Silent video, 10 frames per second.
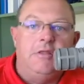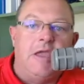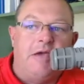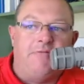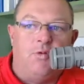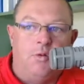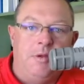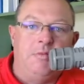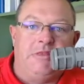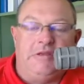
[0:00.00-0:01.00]
that
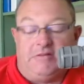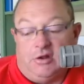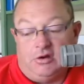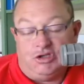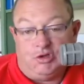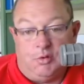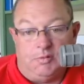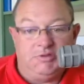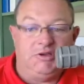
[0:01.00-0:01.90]
forming with these thunderstorms.